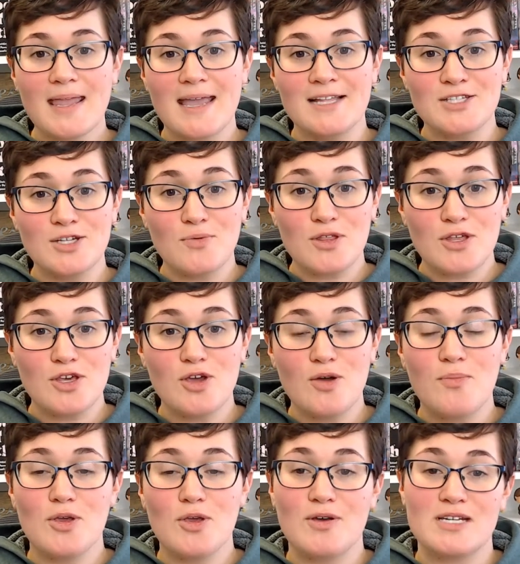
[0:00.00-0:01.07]
And so with
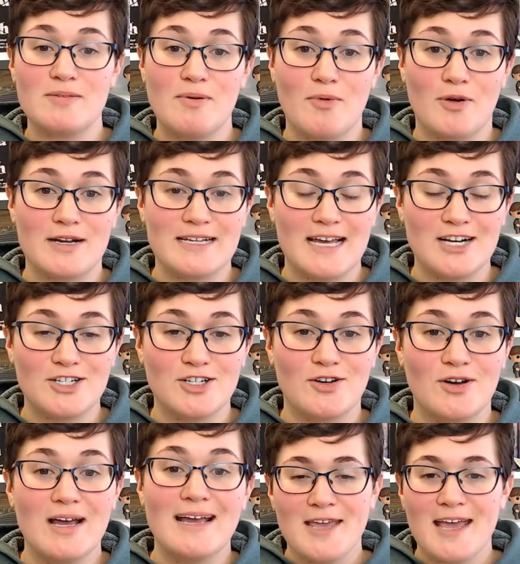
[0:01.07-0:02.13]
Qube, you get to be more
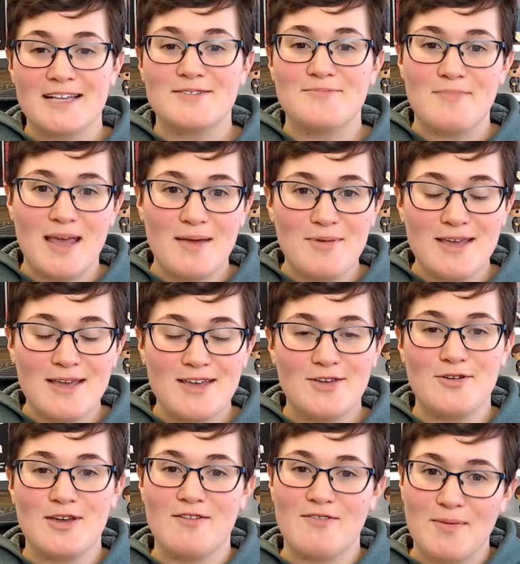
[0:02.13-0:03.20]
intentional. Yes, maybe
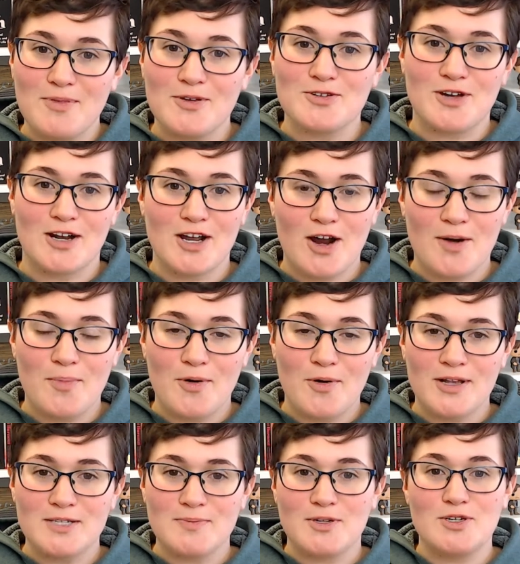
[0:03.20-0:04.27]
you give up those credit card
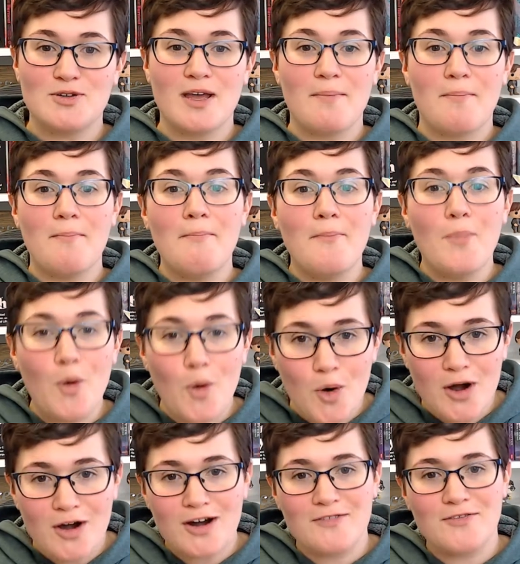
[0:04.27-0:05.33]
points, but you get
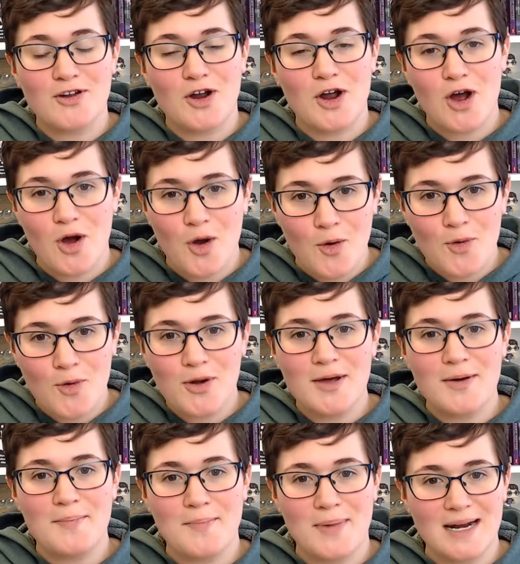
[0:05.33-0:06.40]
more of your own
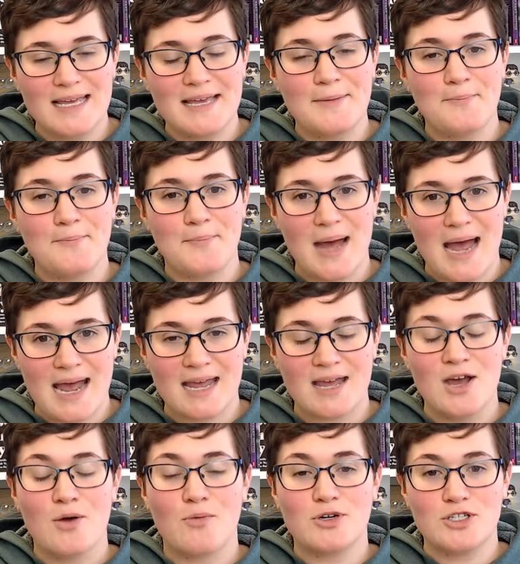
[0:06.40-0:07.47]
money back,
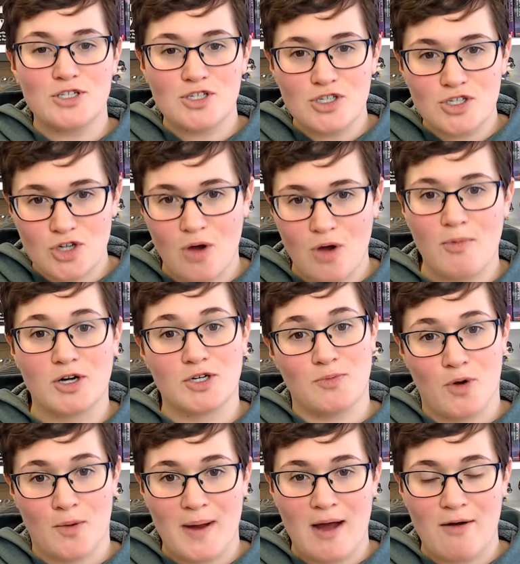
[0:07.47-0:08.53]
which is so much
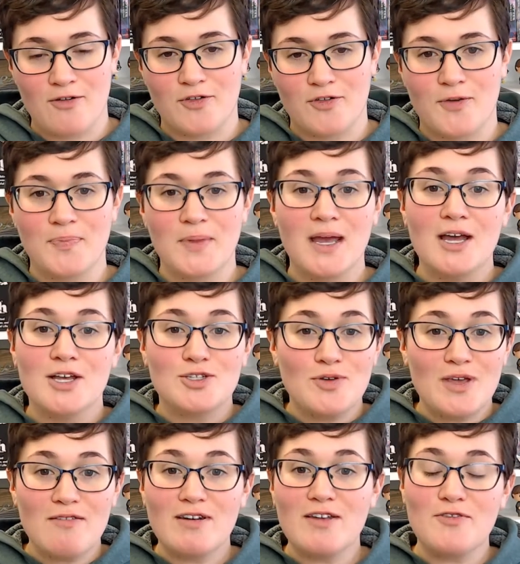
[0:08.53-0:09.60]
more powerful. So
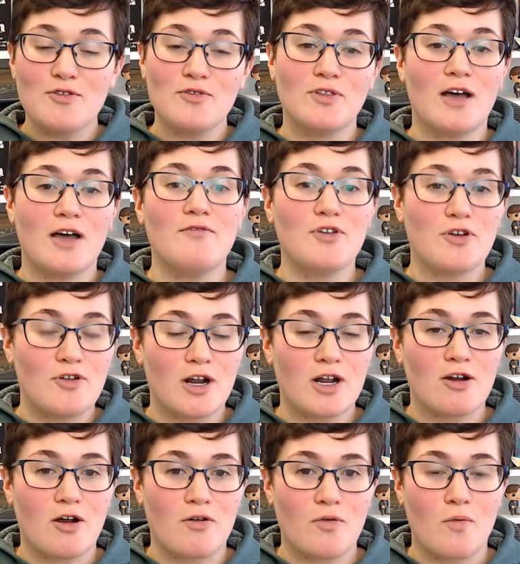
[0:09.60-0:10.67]
even if you love your
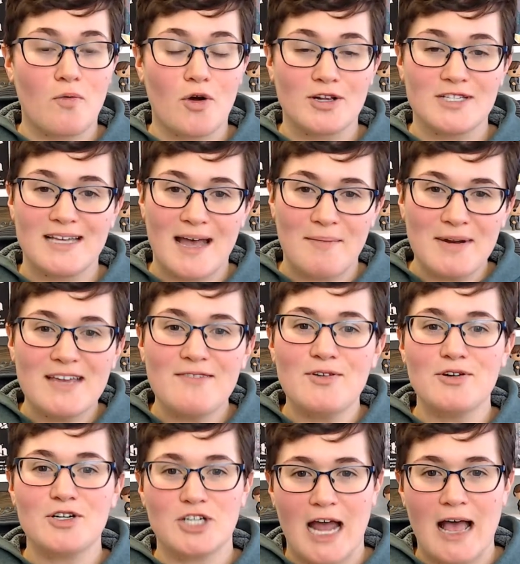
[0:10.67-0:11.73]
credit card rewards, I'm going to give
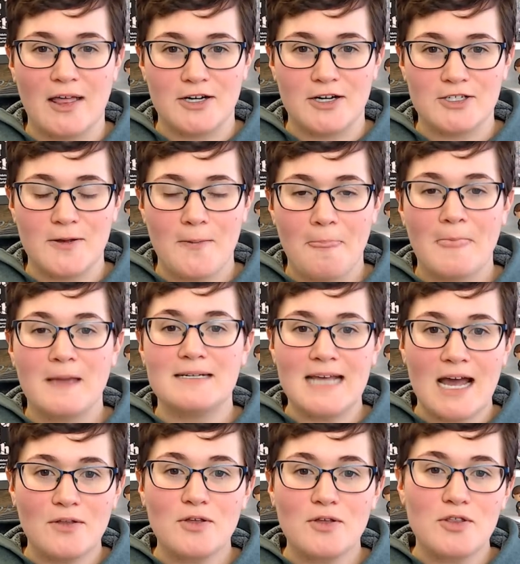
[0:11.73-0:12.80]
you a challenge.
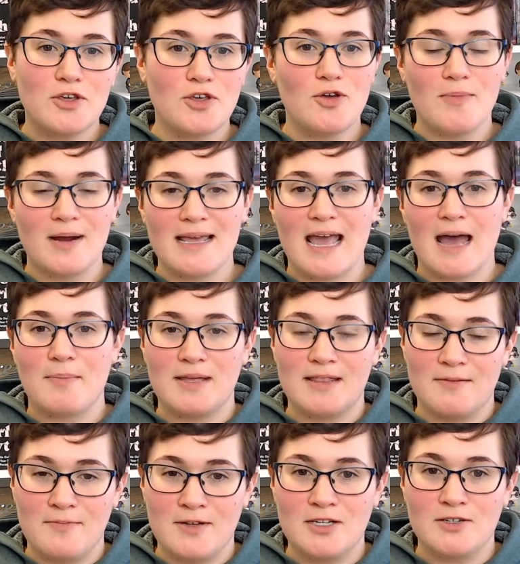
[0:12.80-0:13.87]
Download the Qube Money app in
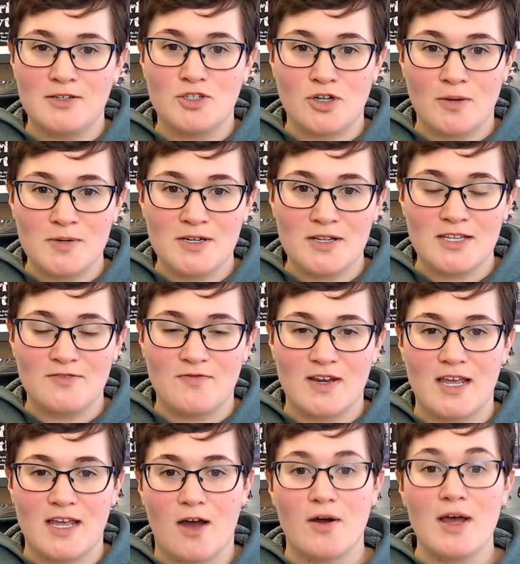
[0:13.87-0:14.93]
the description of this
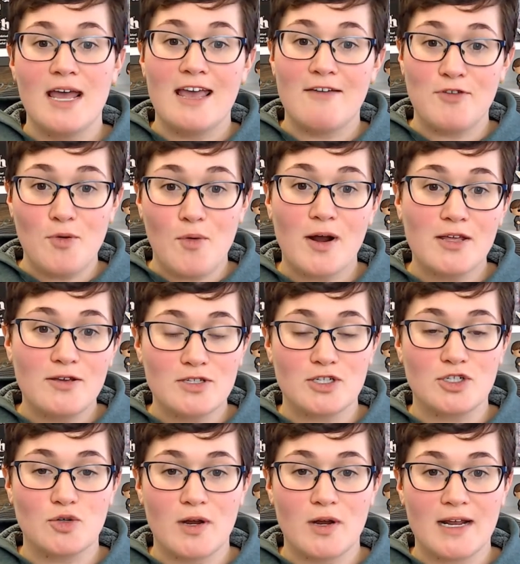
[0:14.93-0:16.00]
video. If you want to use a
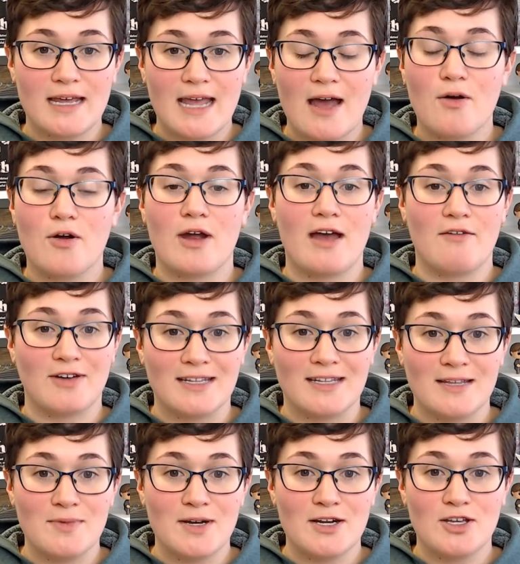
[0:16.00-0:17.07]
joint account or have
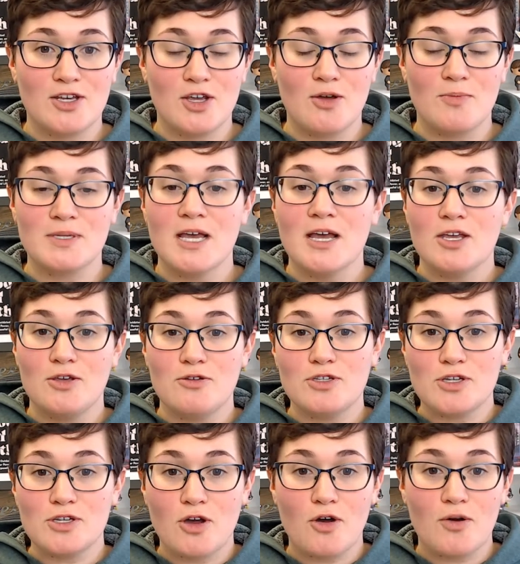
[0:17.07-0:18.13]
unlimited Qubes, use
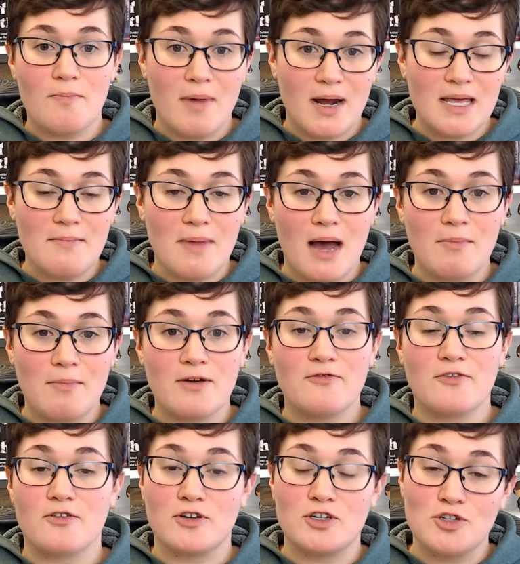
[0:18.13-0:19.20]
the code MONEYMAMA
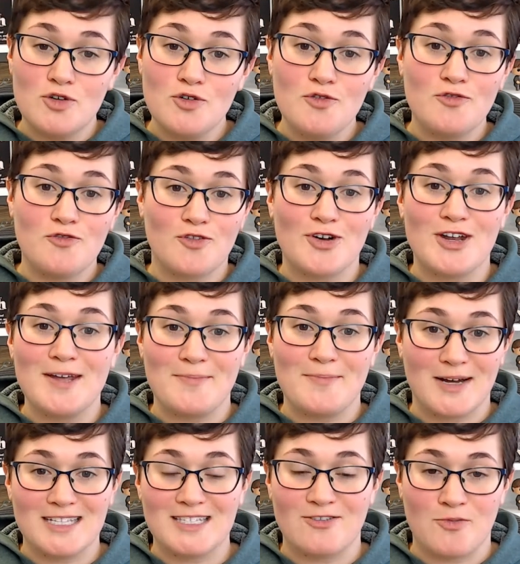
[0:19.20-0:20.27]
for 2 free
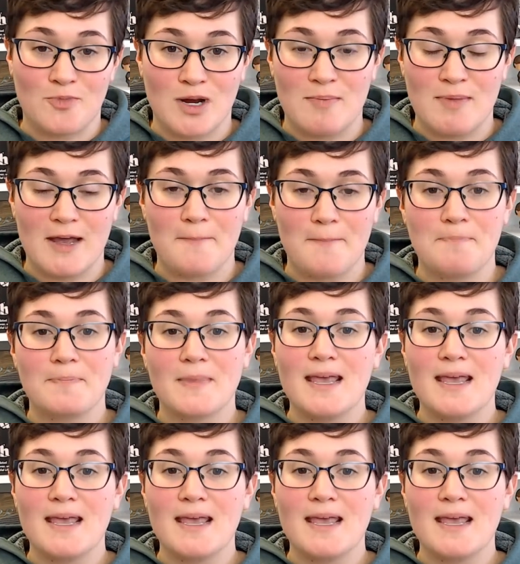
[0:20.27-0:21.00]
months of premium.